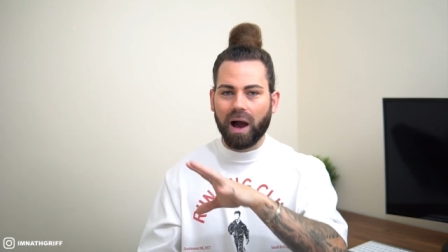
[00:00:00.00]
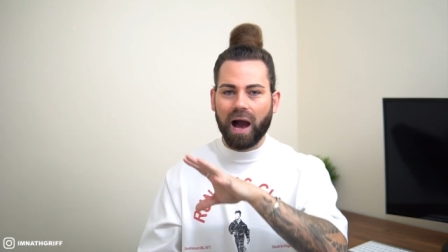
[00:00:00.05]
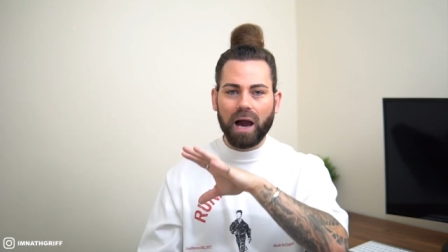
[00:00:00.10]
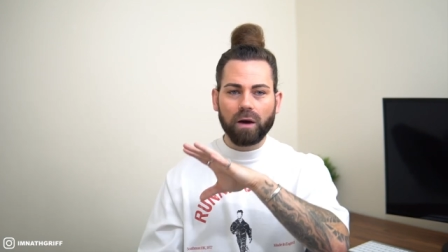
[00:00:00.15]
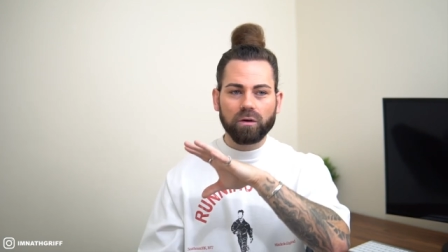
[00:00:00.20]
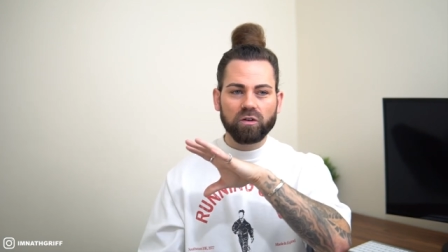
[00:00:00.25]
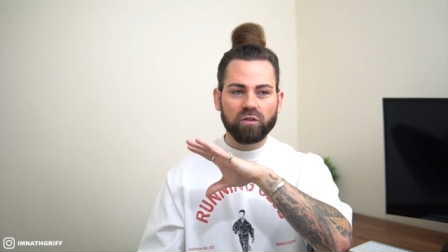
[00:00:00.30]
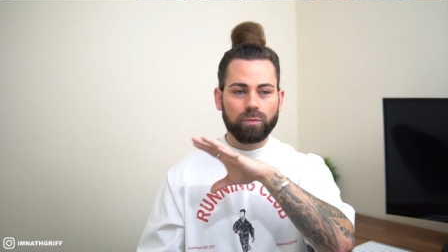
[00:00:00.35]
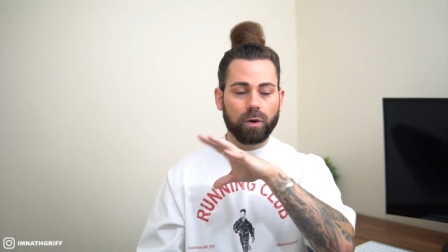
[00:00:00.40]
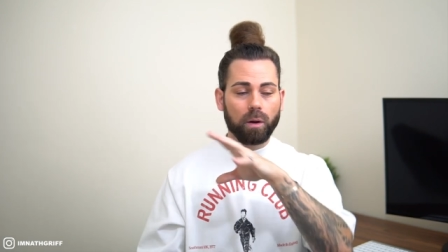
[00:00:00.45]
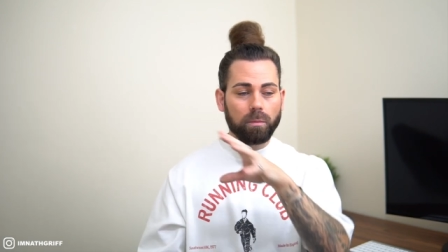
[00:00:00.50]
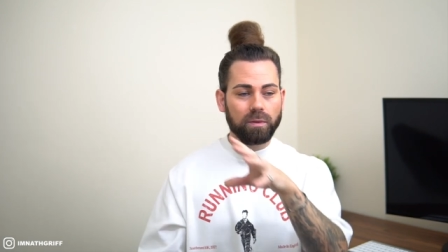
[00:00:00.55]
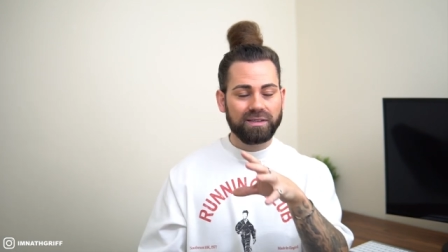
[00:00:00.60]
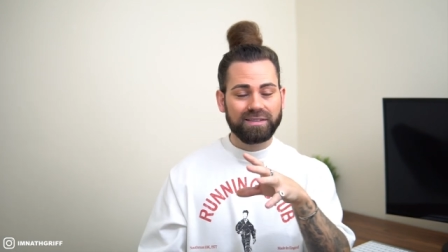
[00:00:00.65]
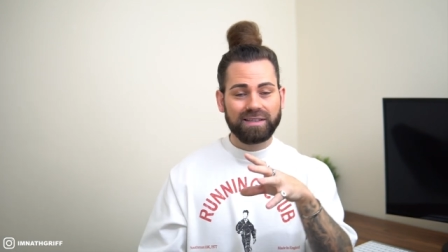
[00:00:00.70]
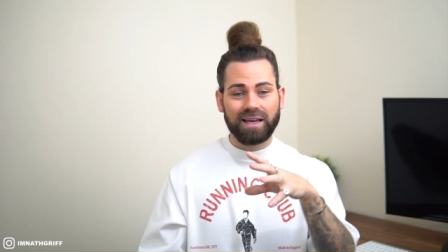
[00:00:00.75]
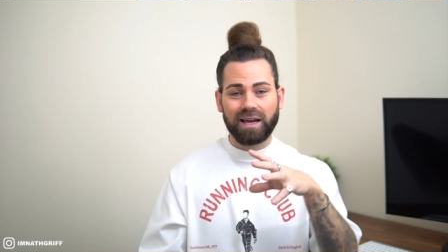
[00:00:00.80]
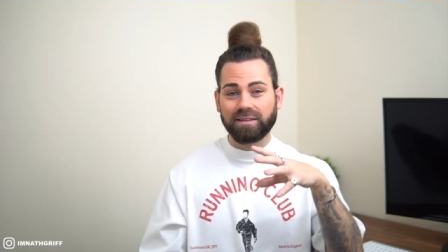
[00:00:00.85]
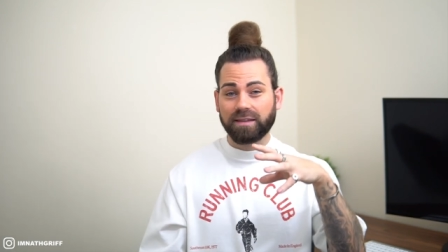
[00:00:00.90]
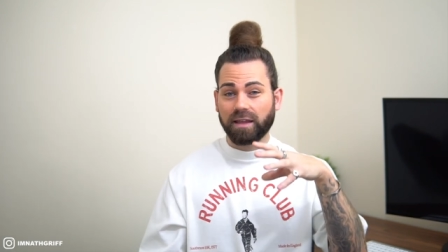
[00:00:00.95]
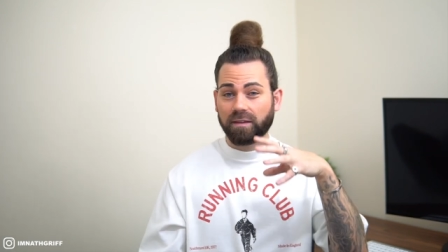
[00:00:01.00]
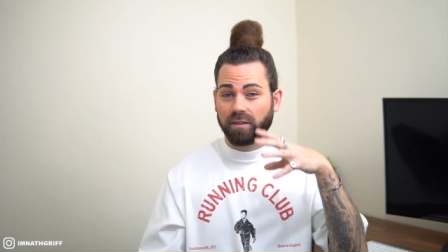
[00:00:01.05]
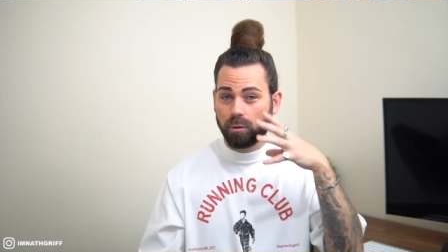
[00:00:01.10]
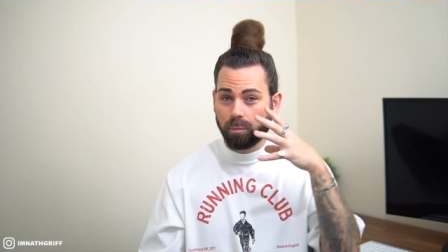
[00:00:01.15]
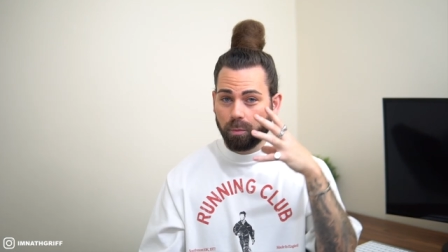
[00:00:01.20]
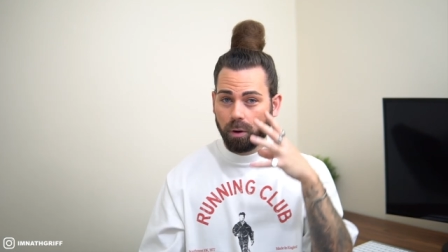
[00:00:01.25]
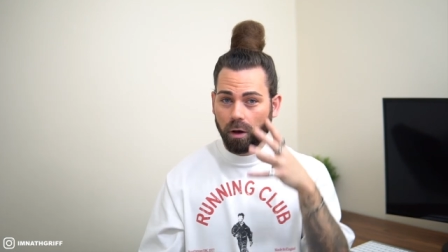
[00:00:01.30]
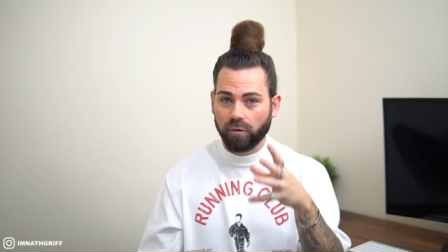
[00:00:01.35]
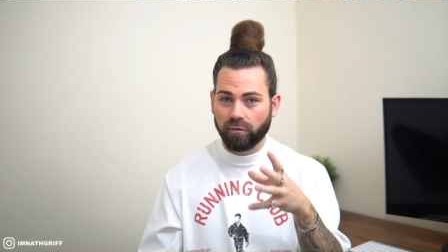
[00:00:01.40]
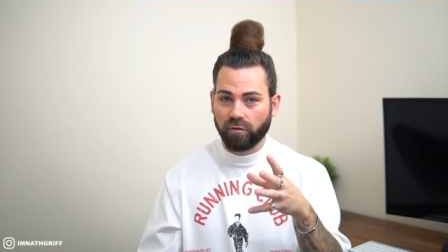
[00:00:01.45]
I would have probably said that the
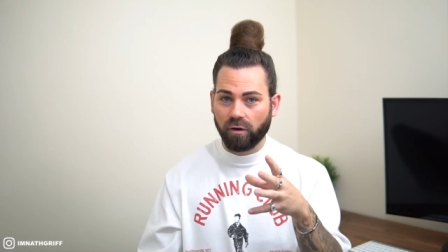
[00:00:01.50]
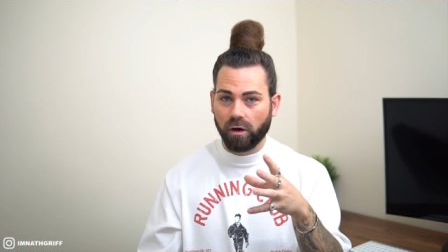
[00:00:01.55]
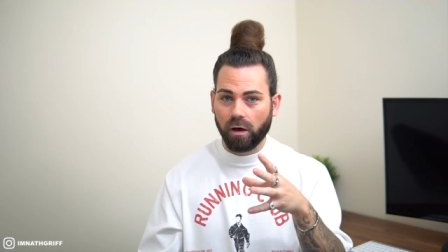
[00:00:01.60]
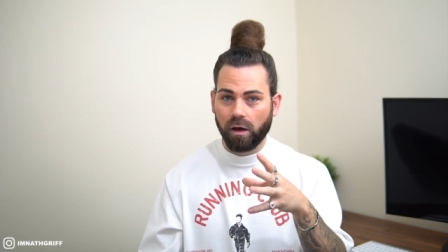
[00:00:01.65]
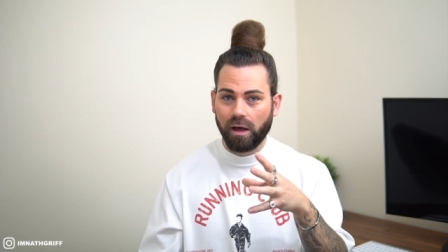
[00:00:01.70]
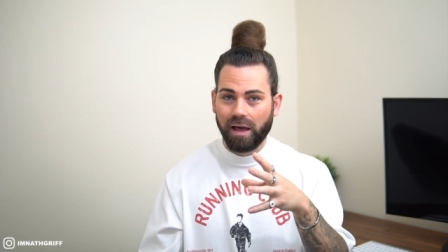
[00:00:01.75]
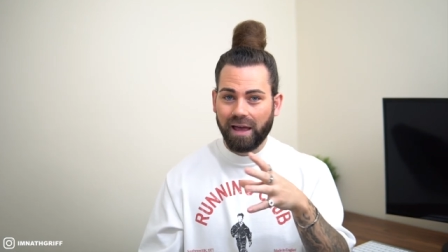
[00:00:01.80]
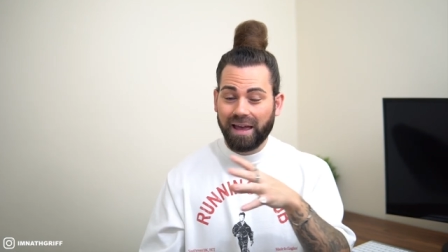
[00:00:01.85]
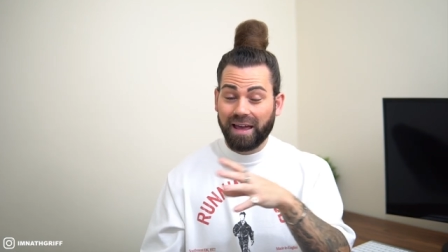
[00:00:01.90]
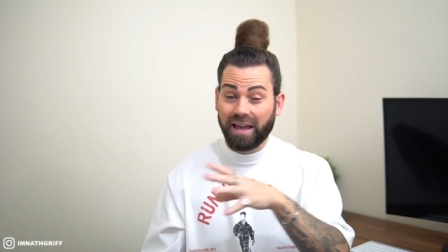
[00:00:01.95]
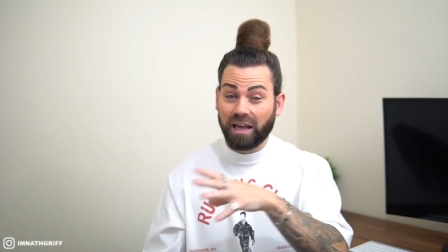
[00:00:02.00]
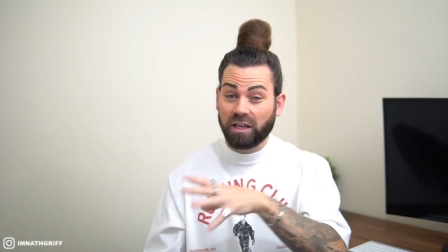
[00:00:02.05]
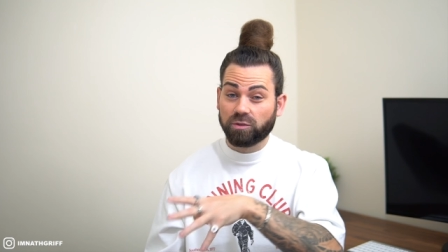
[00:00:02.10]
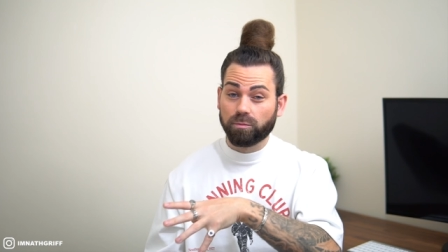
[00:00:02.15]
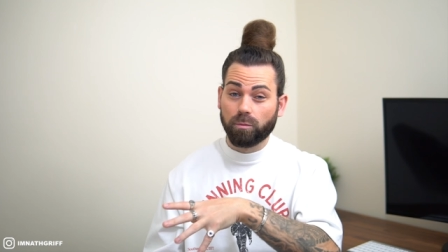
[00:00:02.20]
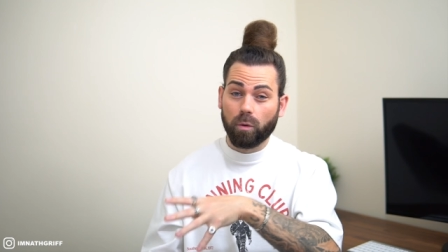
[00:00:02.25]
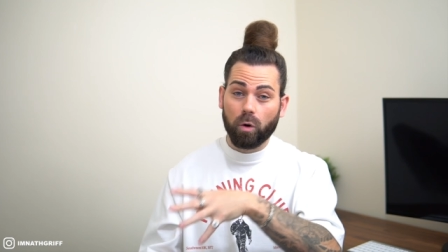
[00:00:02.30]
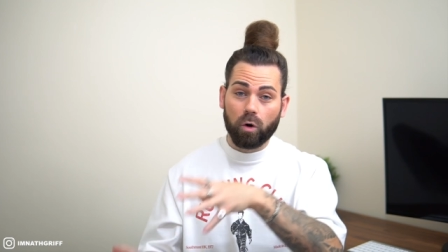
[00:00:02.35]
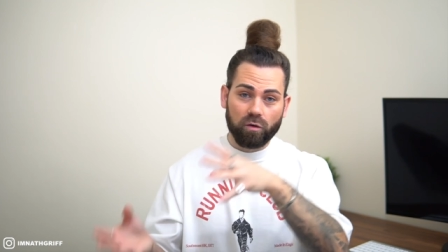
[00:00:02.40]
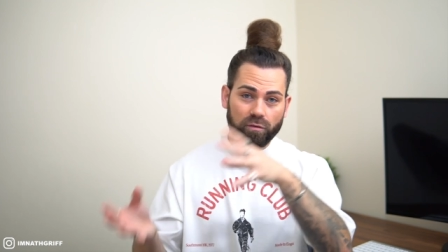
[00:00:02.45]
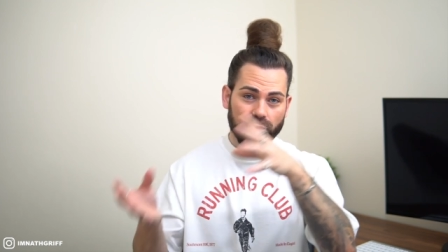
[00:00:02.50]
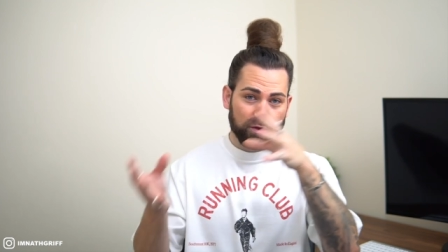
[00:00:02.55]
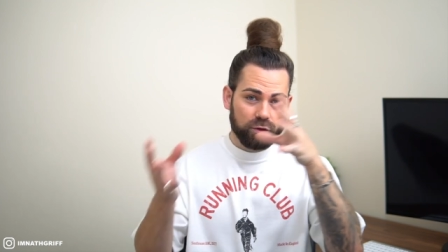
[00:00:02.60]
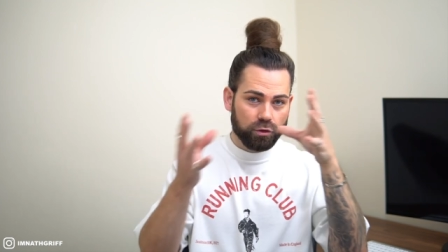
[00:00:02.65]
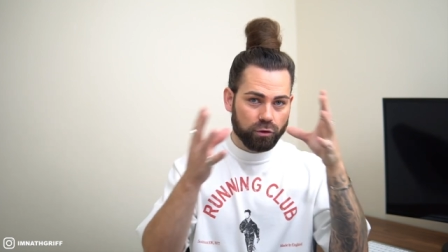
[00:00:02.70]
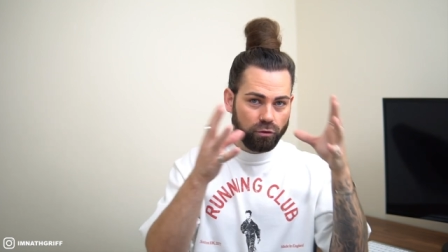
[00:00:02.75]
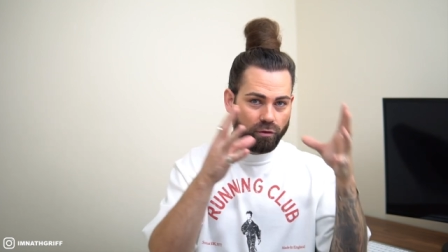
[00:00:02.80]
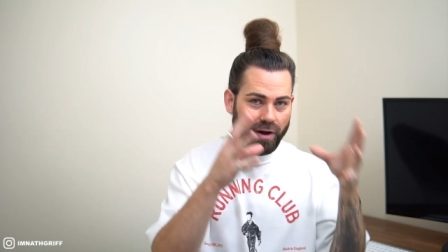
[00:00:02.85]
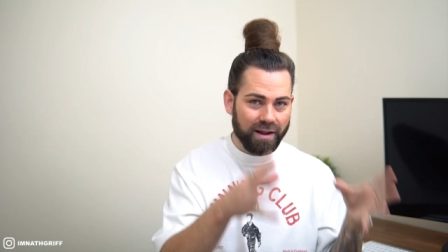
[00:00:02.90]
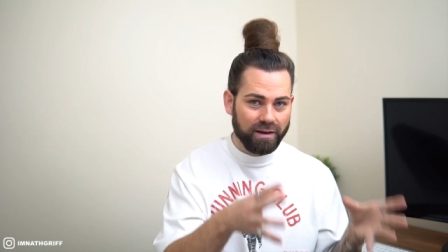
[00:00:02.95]
puffer is more of a
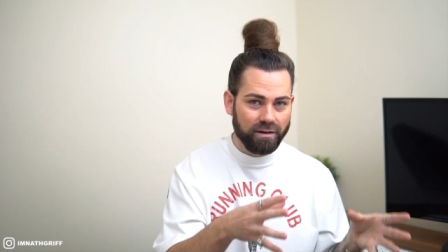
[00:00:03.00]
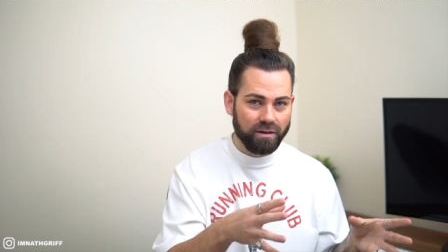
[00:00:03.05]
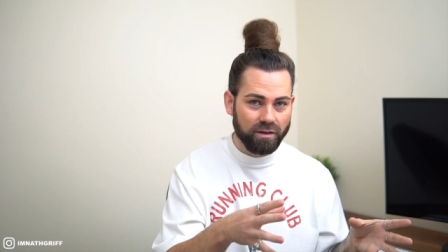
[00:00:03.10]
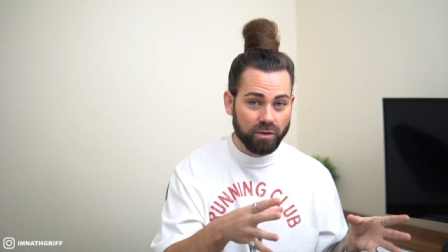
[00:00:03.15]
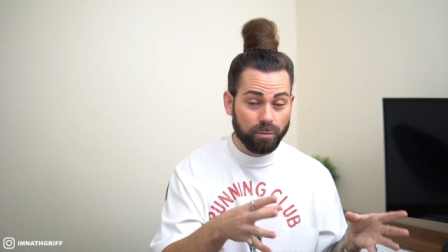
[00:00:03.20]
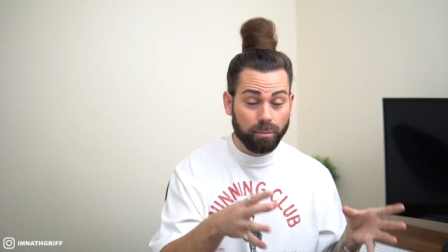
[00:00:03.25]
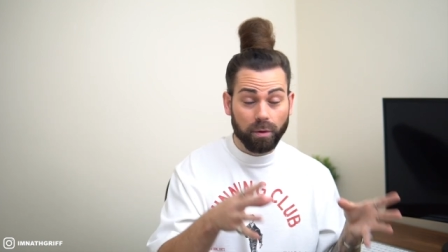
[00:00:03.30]
trend.